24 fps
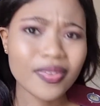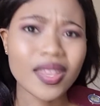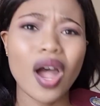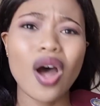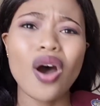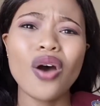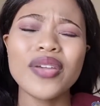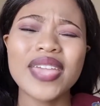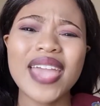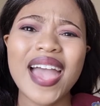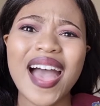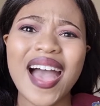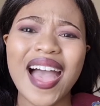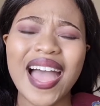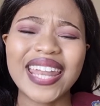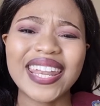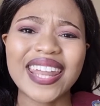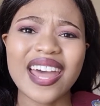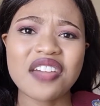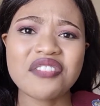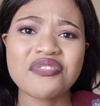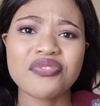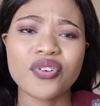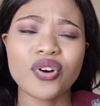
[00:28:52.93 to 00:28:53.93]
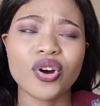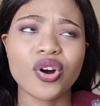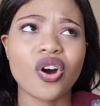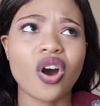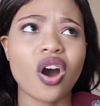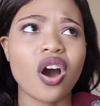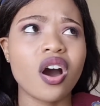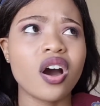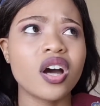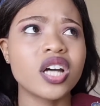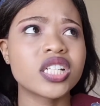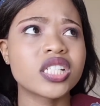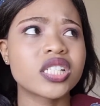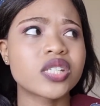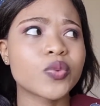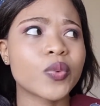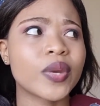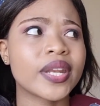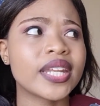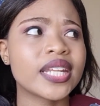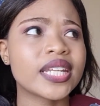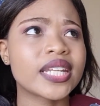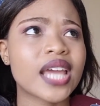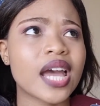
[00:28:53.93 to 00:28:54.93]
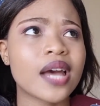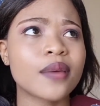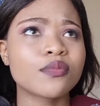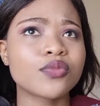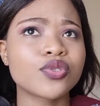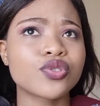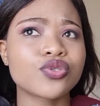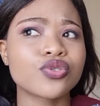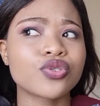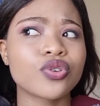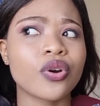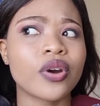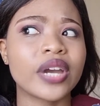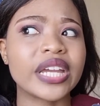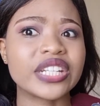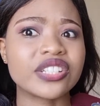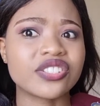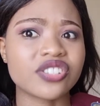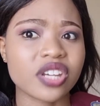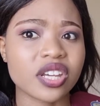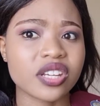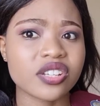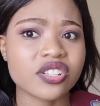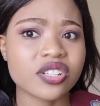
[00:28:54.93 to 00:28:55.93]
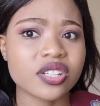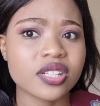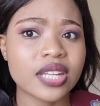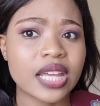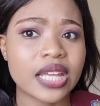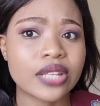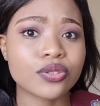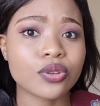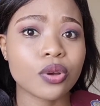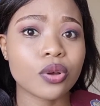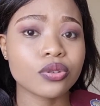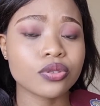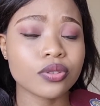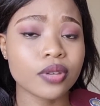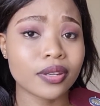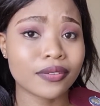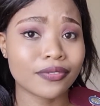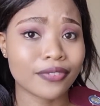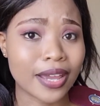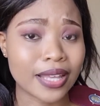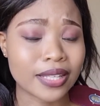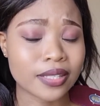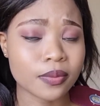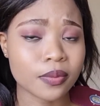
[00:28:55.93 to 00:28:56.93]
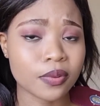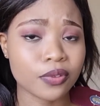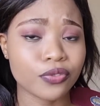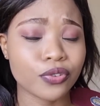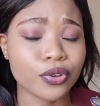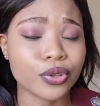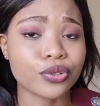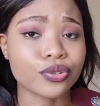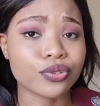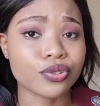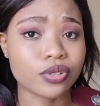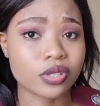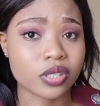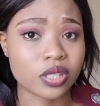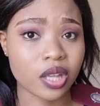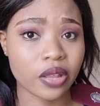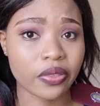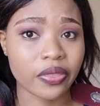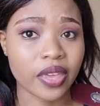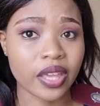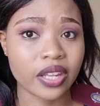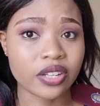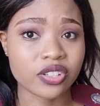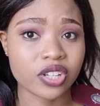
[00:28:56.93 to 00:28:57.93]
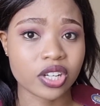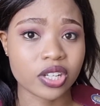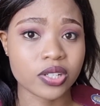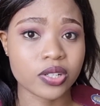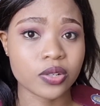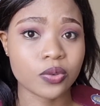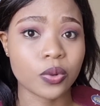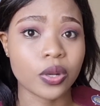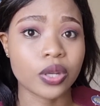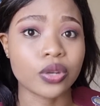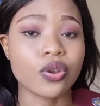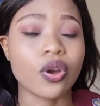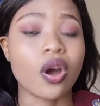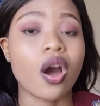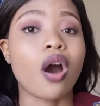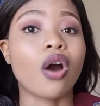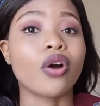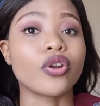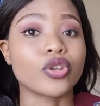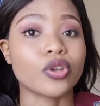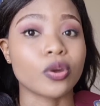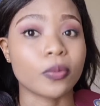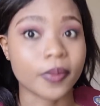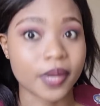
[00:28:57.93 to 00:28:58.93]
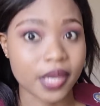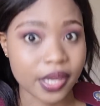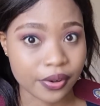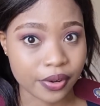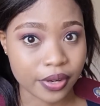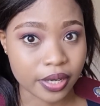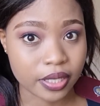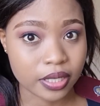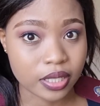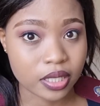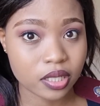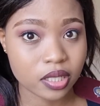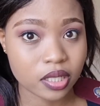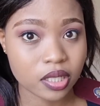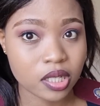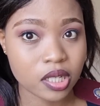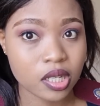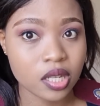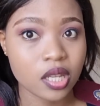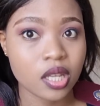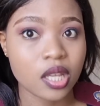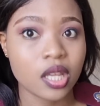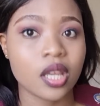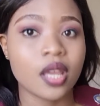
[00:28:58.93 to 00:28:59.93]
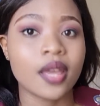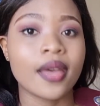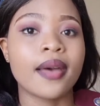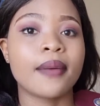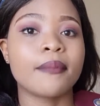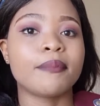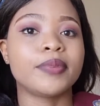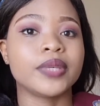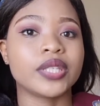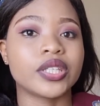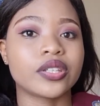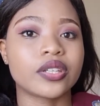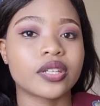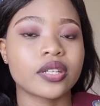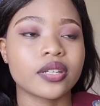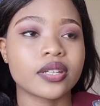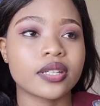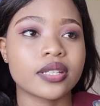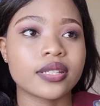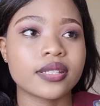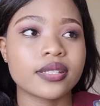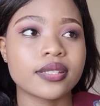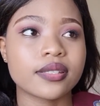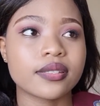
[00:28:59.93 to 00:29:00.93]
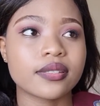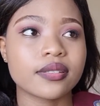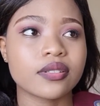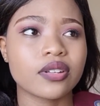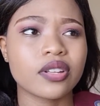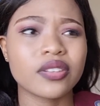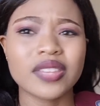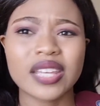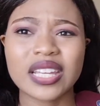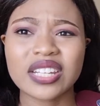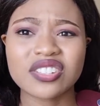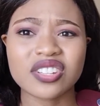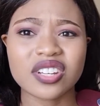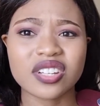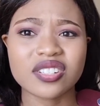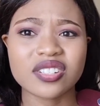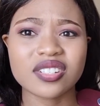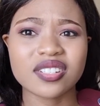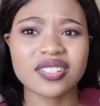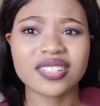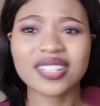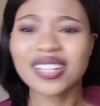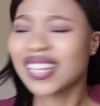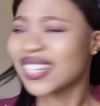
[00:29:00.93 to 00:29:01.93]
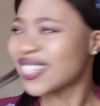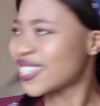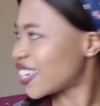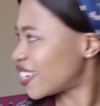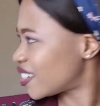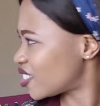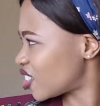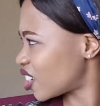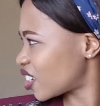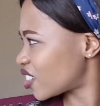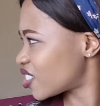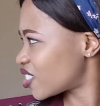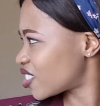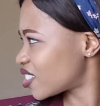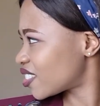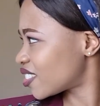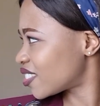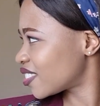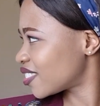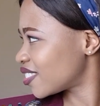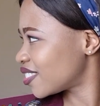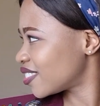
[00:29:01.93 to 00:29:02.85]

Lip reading: Oh yeah, and I forgot, when it comes to your injection, it's also advisable for you to start the injection when you are on your period, because, not the injection, did I say injection?